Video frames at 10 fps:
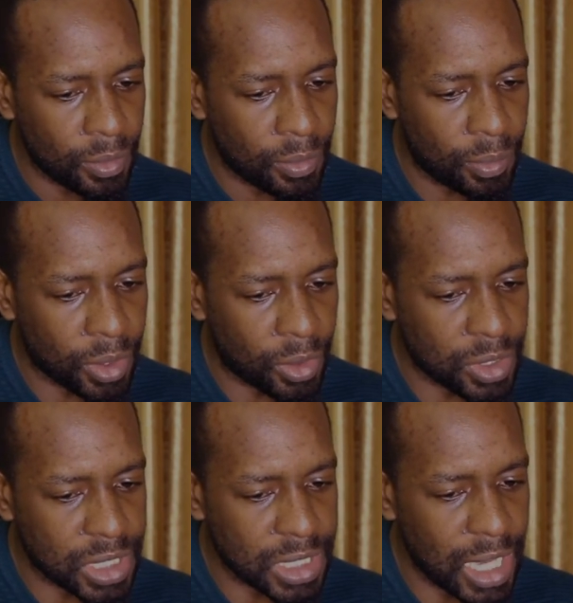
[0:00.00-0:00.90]

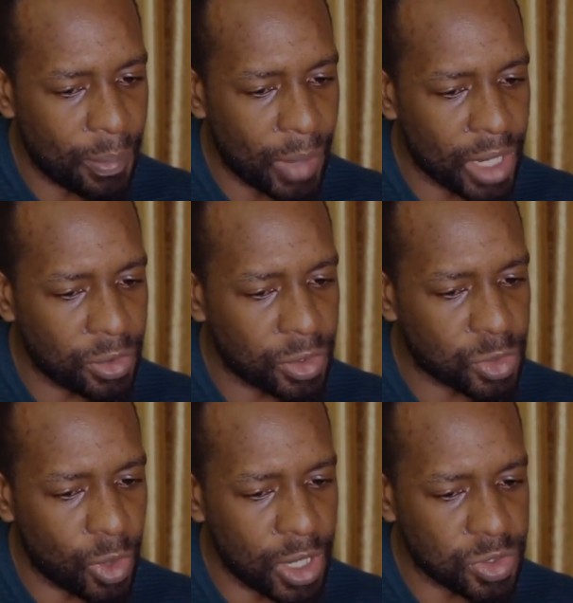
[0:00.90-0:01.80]
because some might
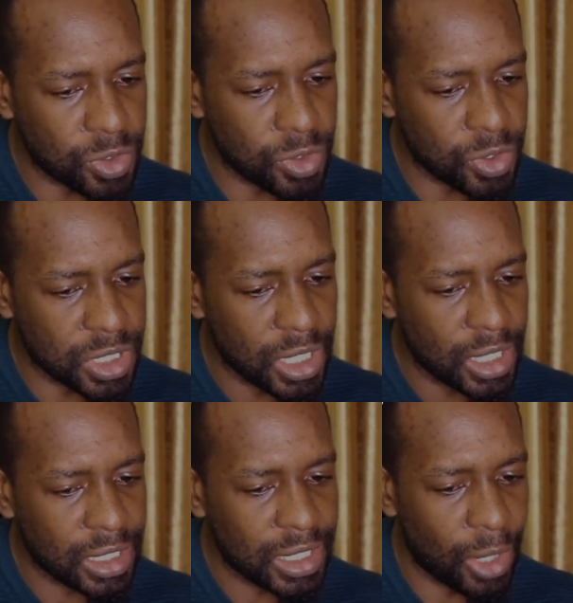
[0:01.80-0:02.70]
not want to use
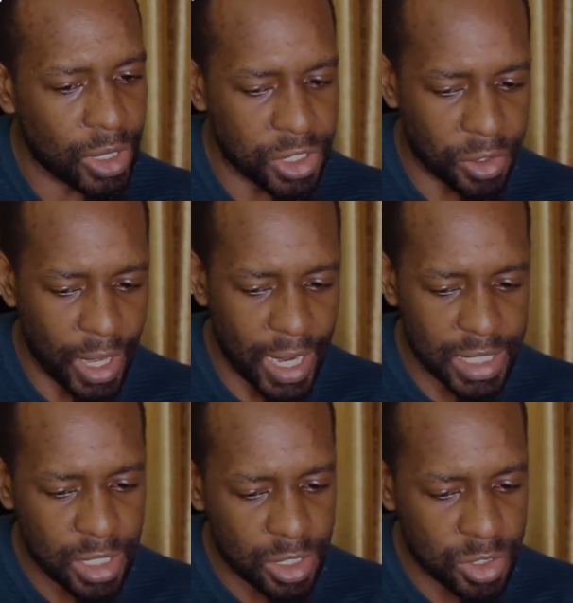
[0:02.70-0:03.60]
the word
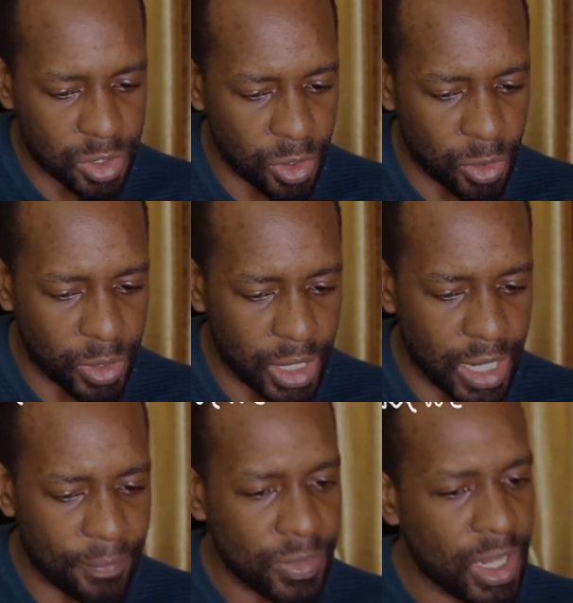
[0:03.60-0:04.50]
write. So we
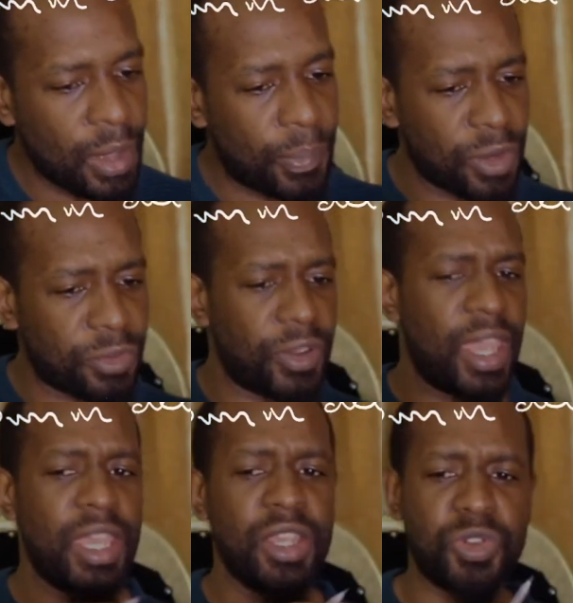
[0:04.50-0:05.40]
can
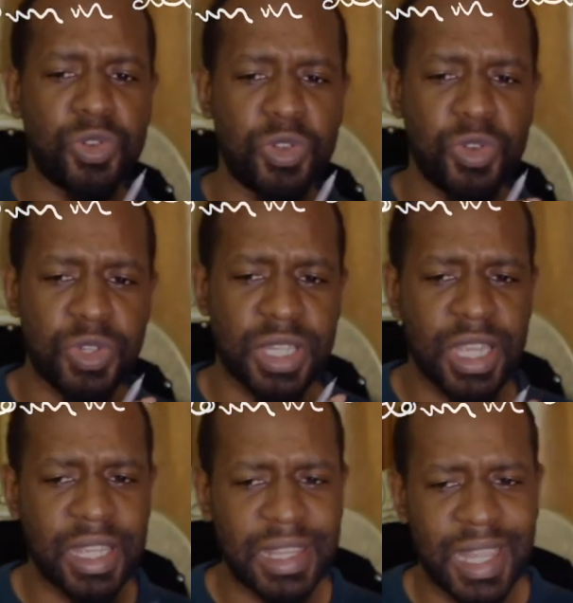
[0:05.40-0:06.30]
prefer to use
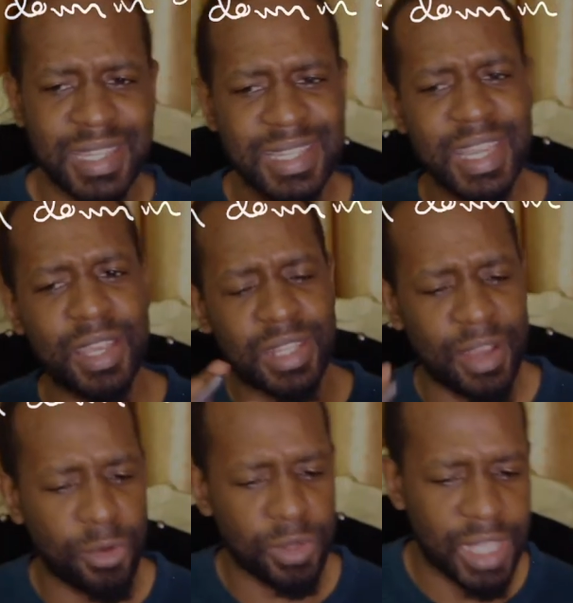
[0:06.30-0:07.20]
the,
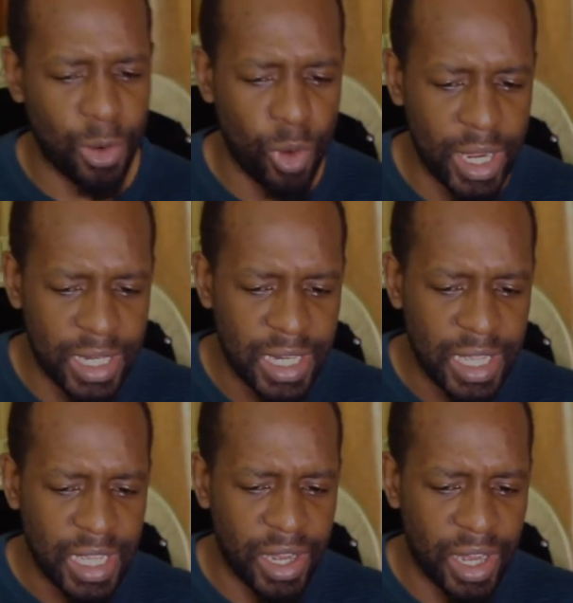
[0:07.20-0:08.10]
the, the word
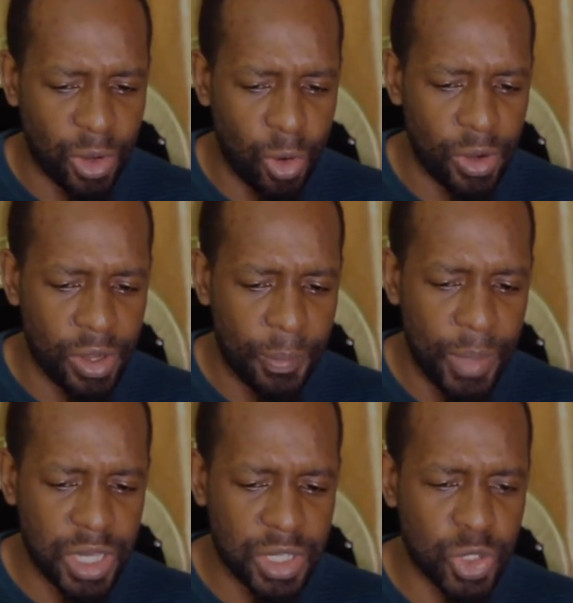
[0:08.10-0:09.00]
record.
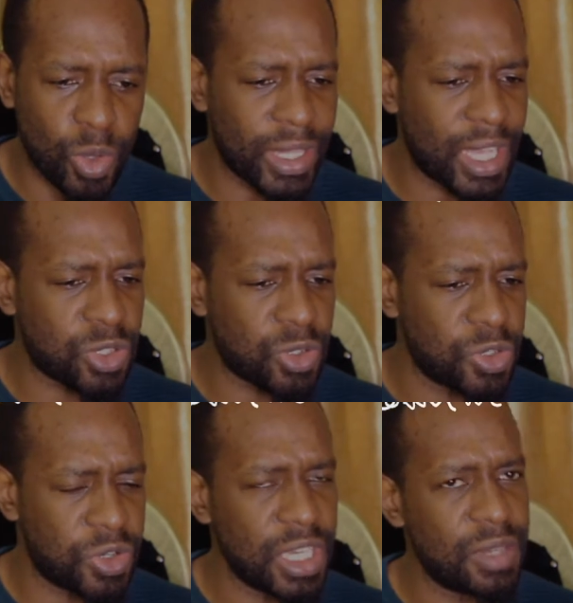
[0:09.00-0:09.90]
Make sure that your
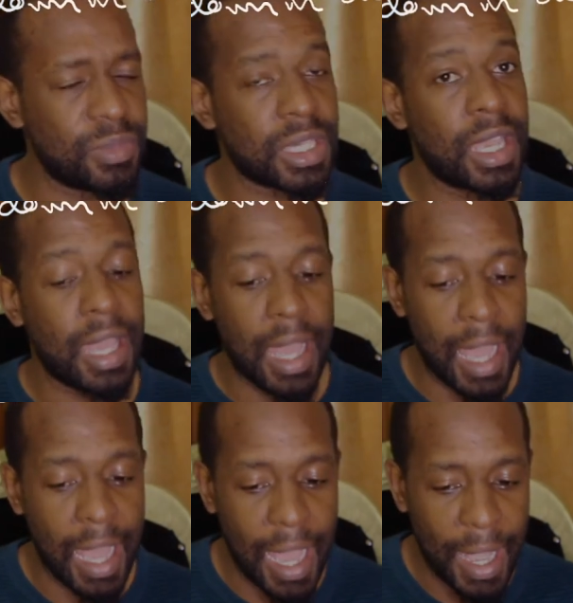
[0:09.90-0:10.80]
dreams
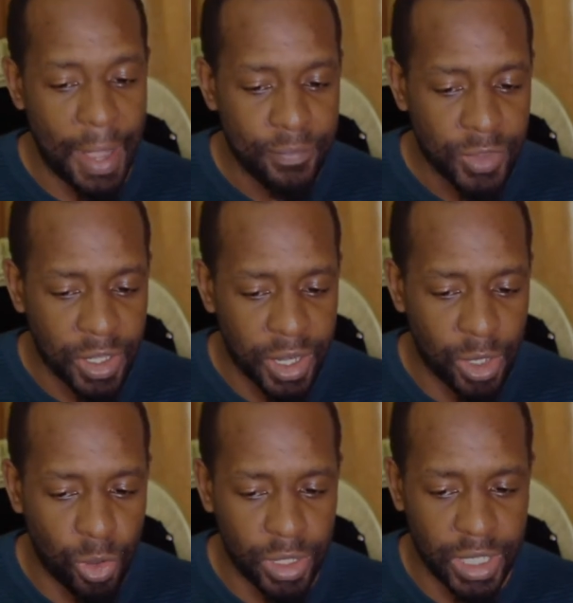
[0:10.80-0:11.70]
are
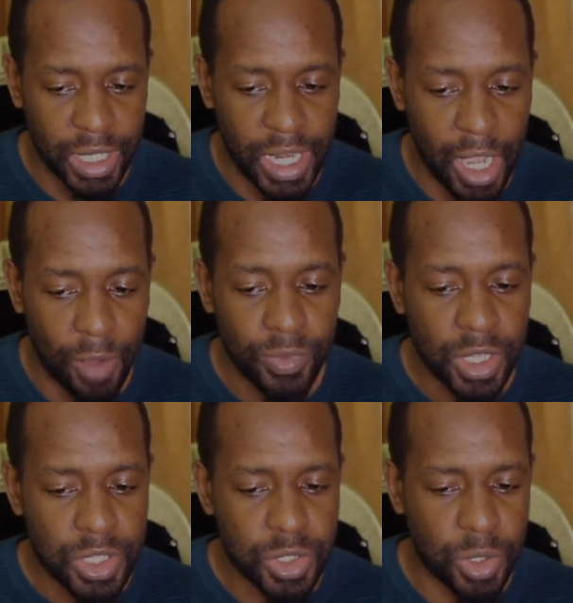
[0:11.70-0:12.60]
recorded down.
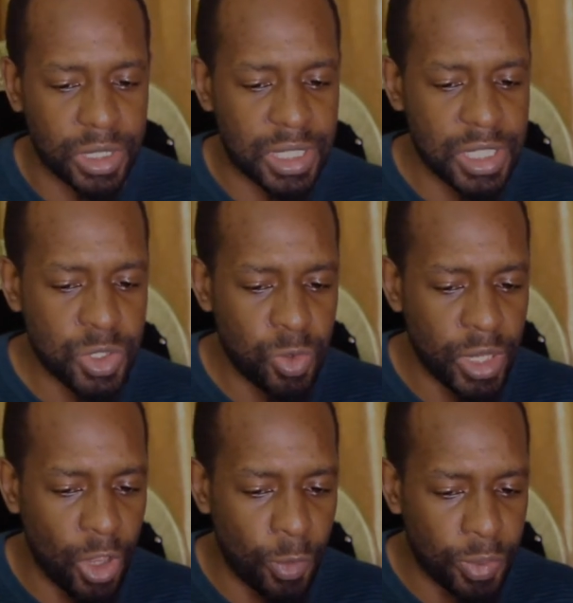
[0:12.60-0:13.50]
So this will
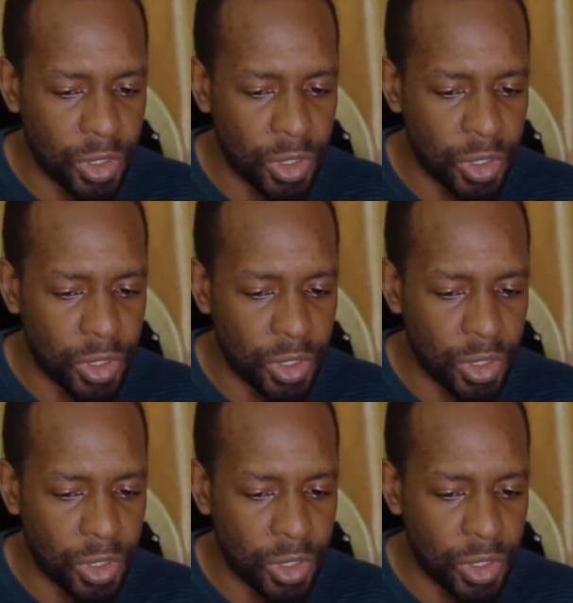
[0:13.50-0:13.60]
help you